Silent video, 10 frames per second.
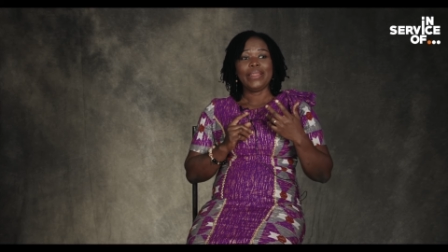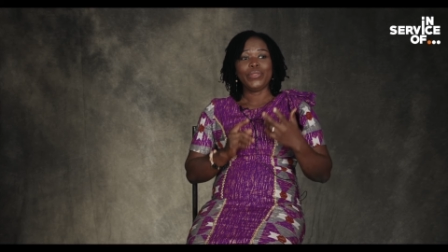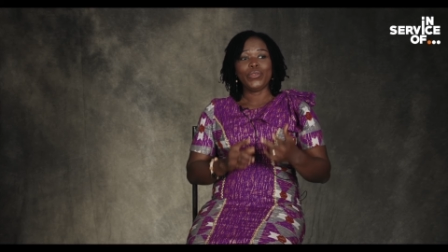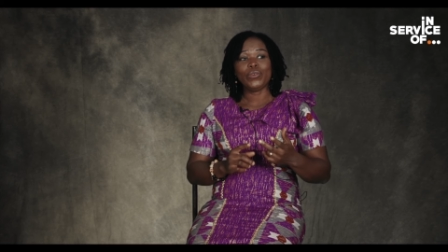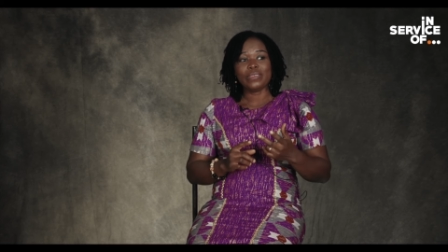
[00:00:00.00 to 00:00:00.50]

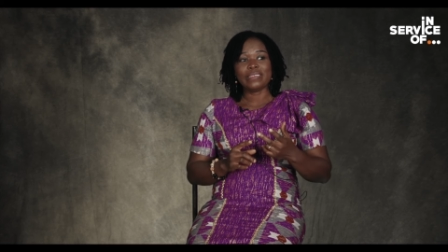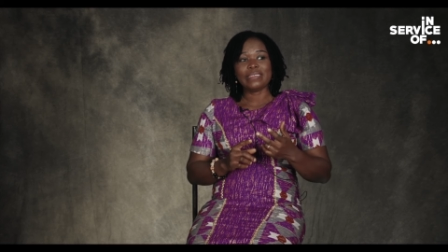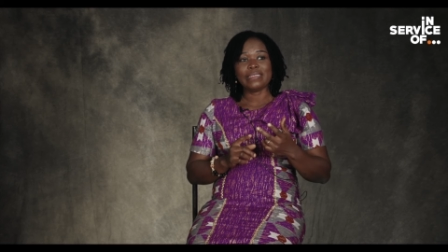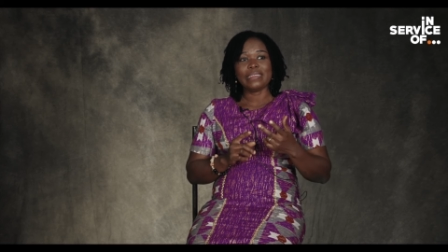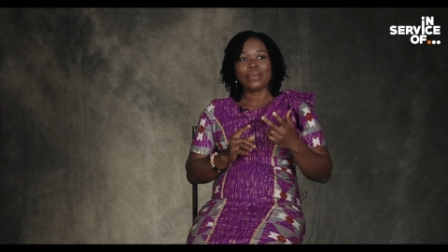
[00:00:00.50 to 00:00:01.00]

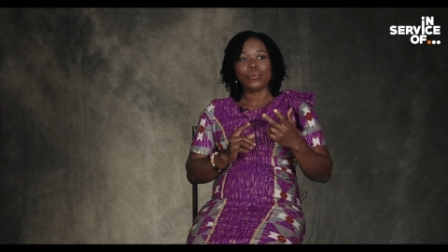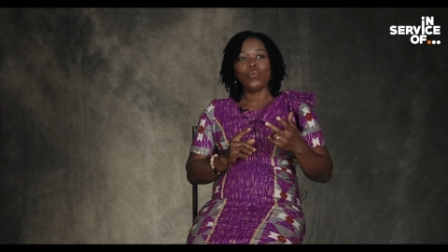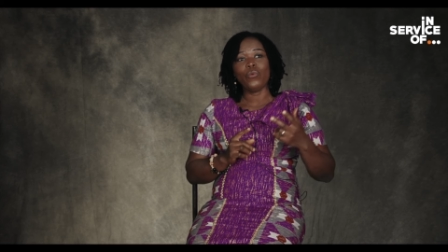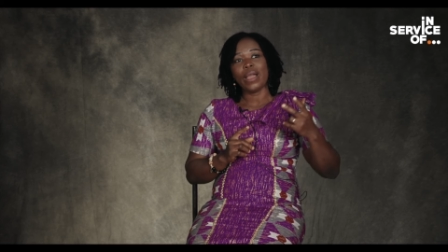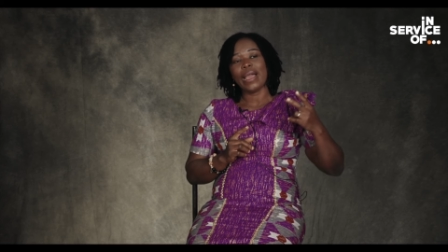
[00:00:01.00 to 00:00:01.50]
those
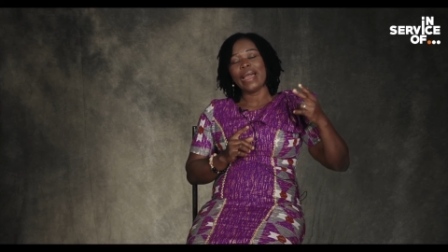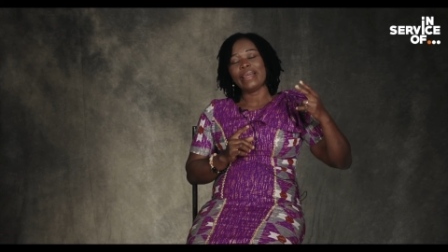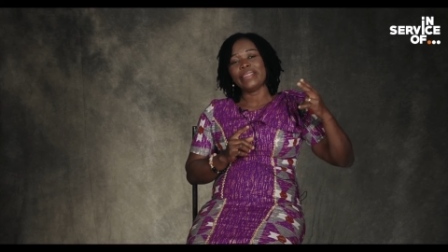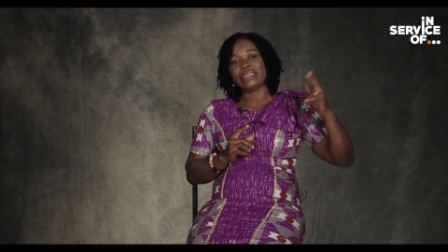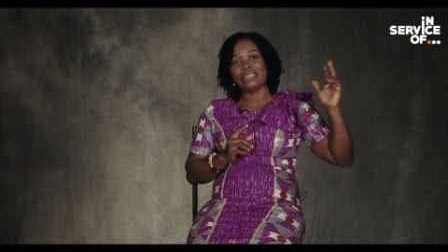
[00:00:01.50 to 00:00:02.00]
who are
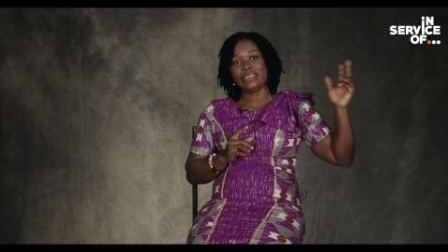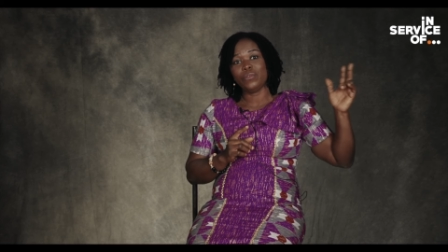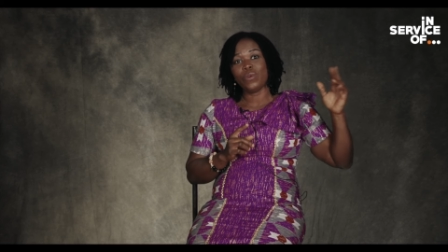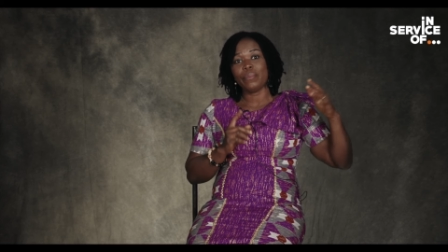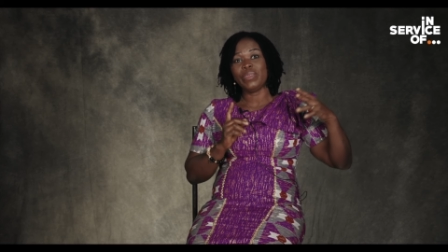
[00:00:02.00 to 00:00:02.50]
at the sea,
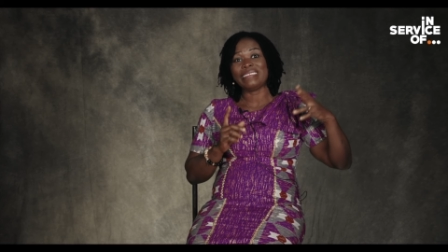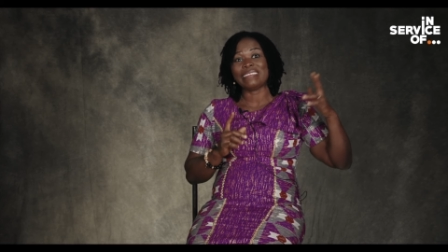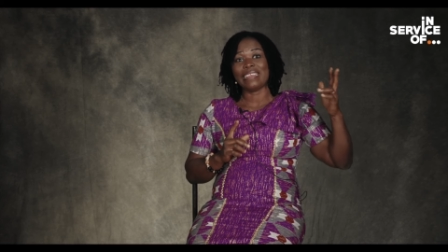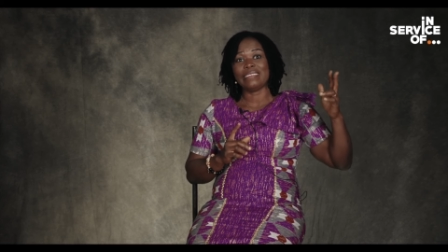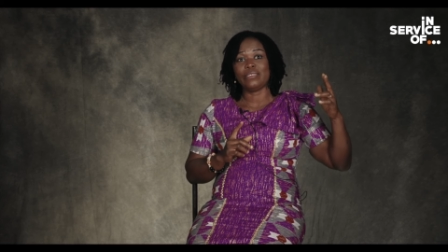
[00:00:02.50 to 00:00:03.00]
who are being
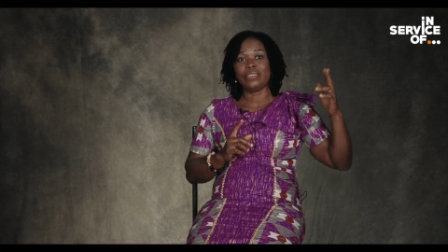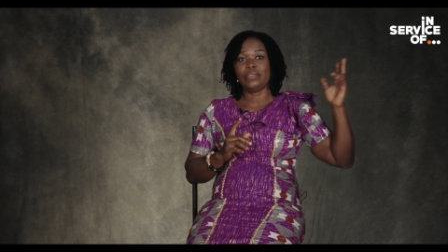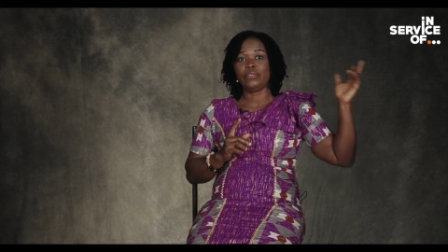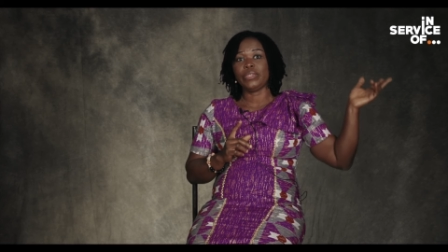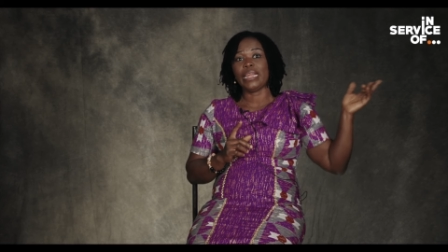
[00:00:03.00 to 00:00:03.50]
sent
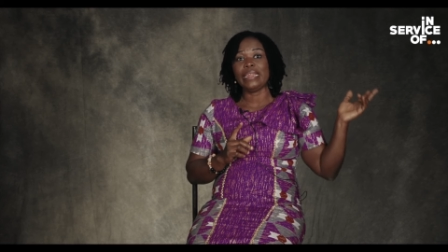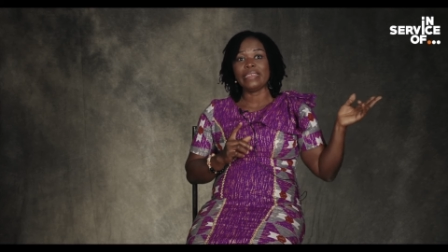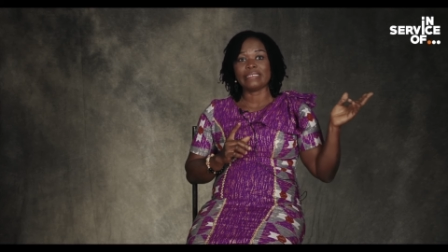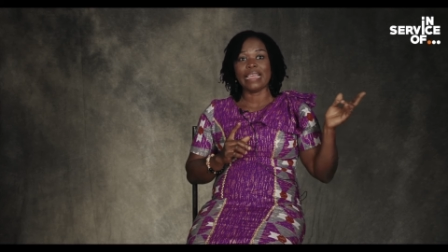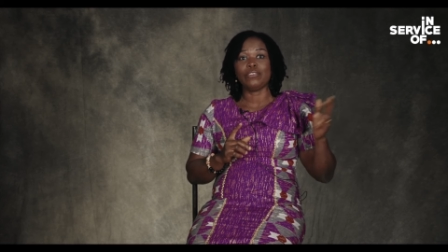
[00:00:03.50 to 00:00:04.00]
to the
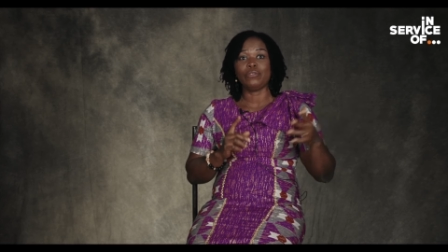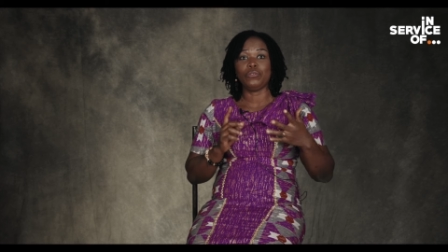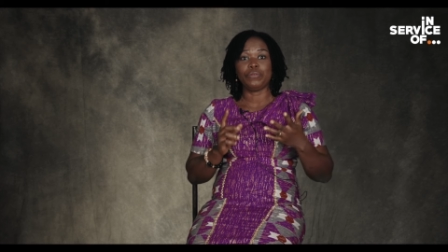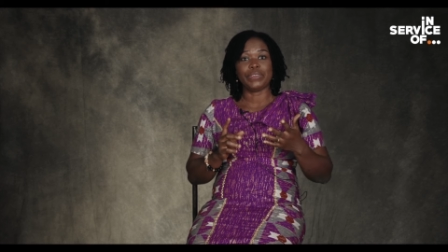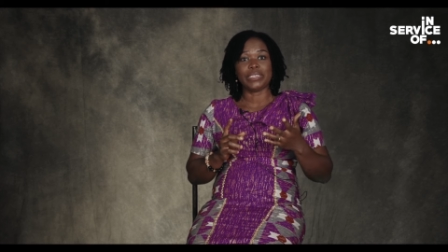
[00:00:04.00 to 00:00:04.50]
lakeside to
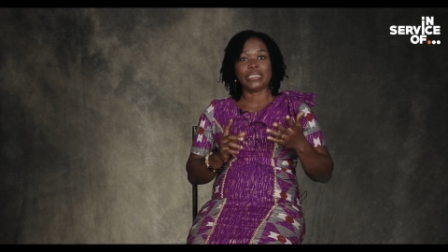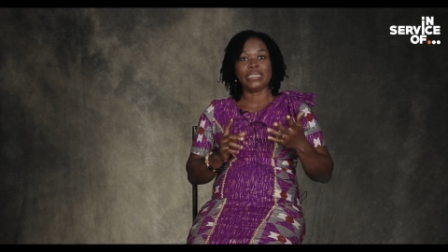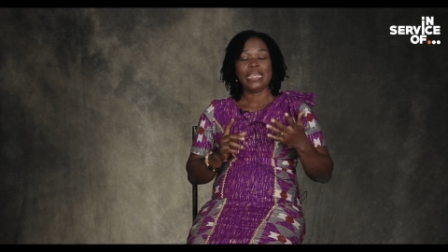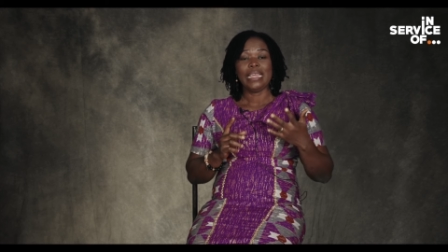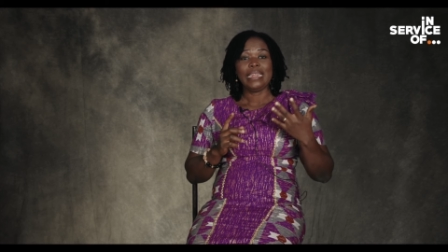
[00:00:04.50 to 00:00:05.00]
do fishing,
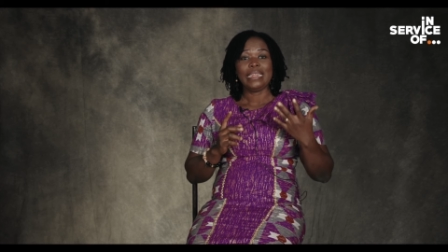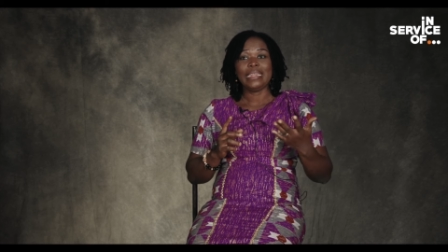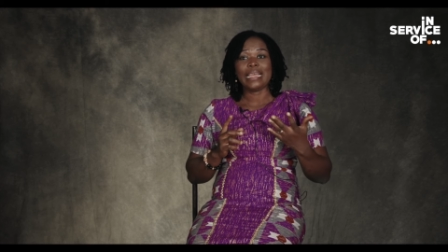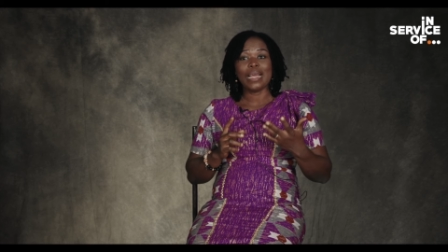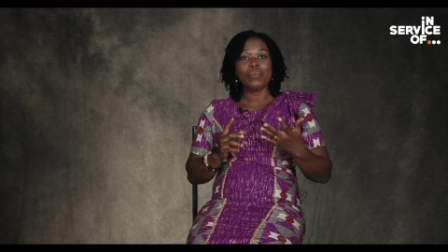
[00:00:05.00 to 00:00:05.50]

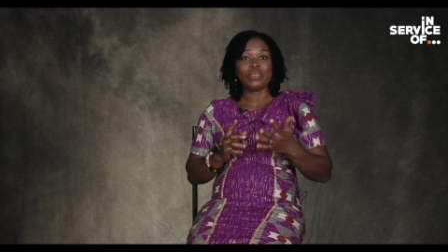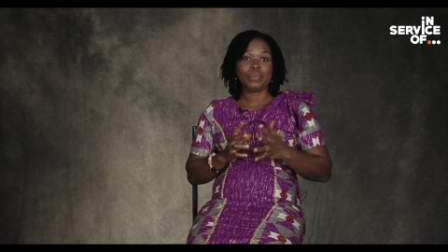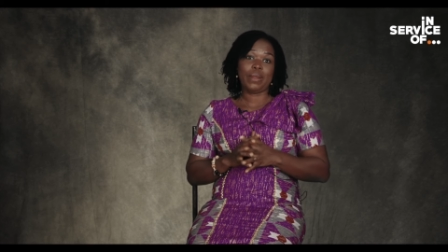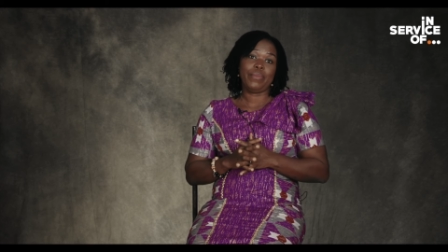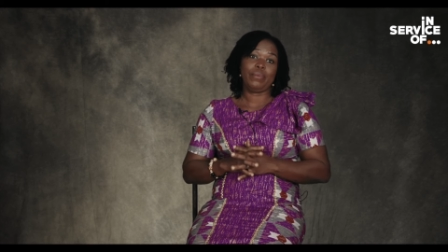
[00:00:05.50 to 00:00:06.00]
they come with
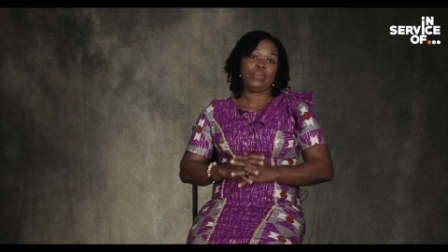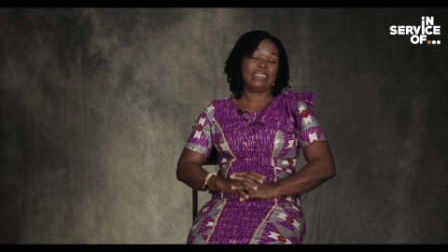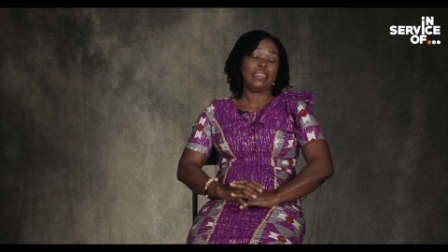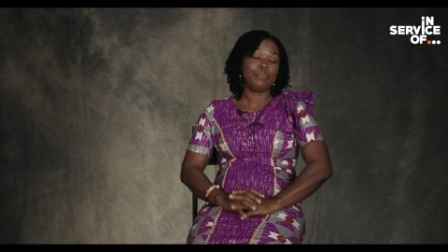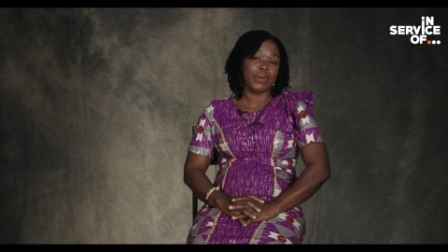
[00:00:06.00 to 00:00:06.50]
problem,
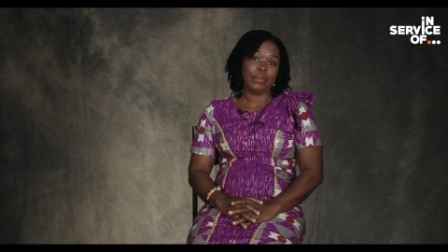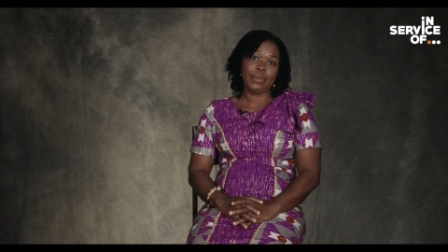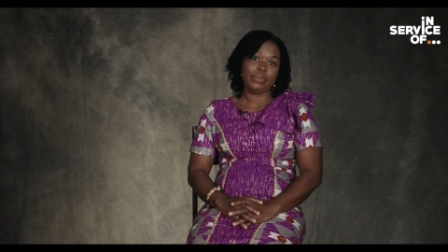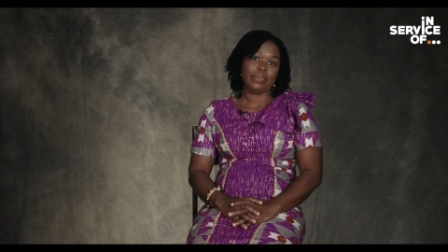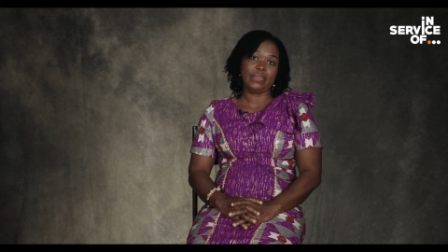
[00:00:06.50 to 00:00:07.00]
sleep
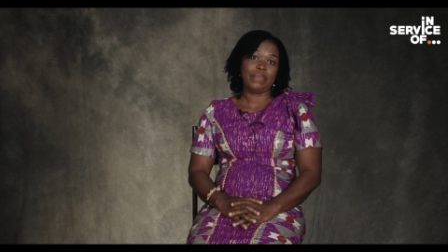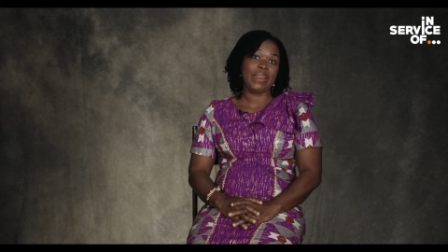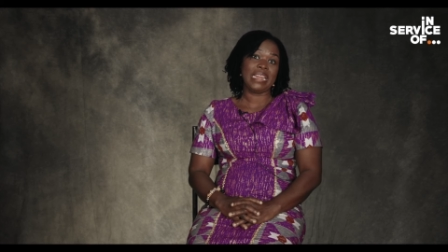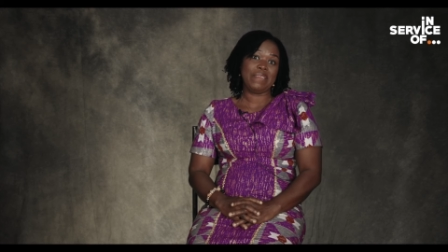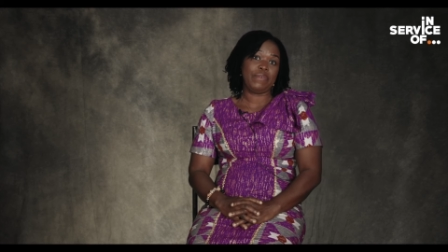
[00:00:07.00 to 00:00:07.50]
problems. They
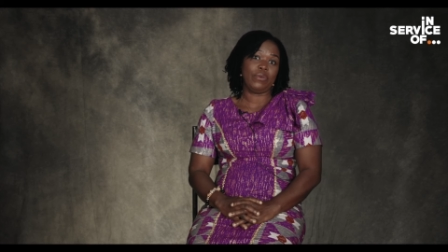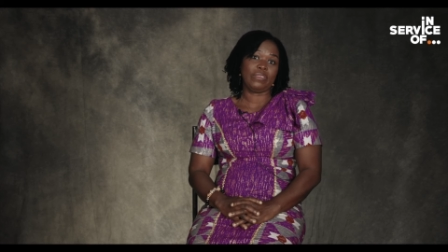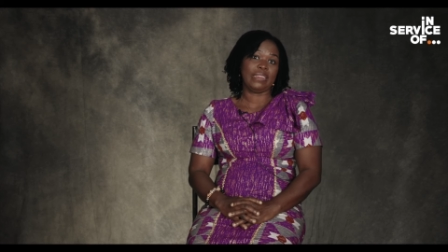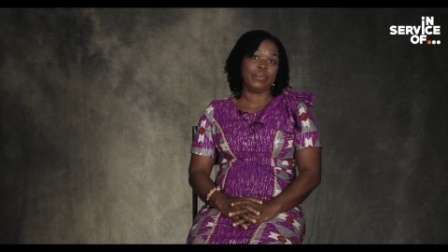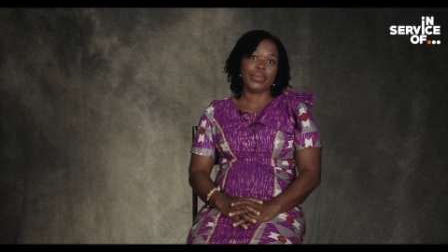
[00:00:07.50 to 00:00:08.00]
find it difficult
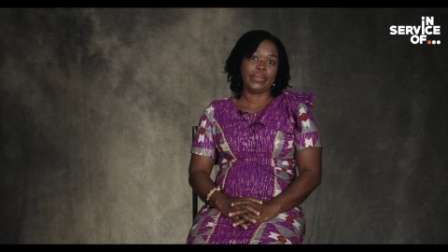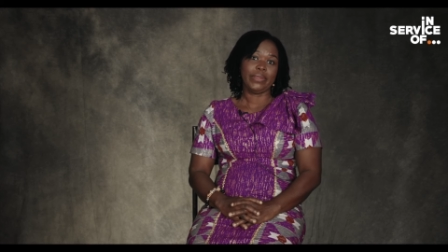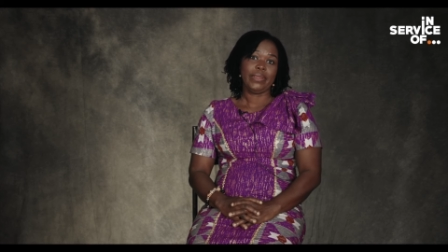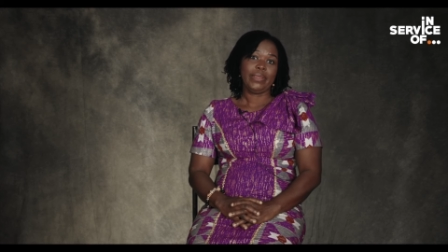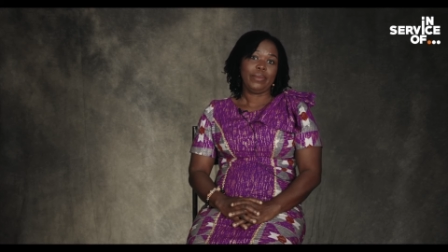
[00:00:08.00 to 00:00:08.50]
sleeping
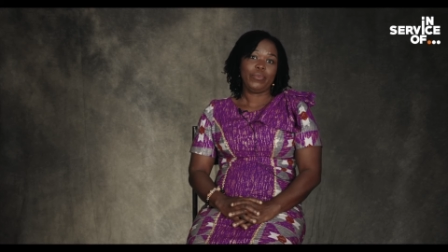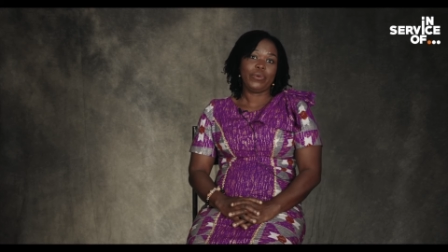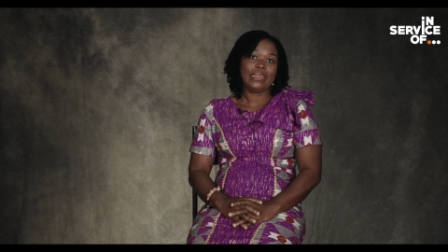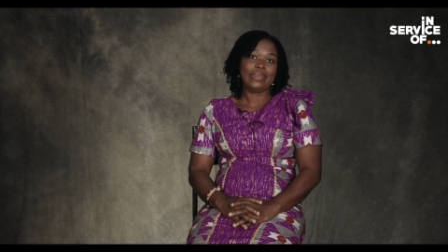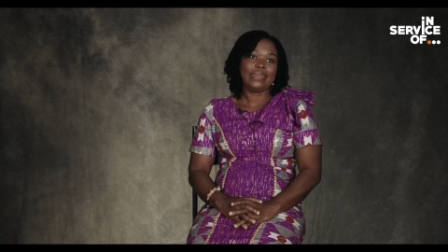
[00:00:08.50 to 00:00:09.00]
because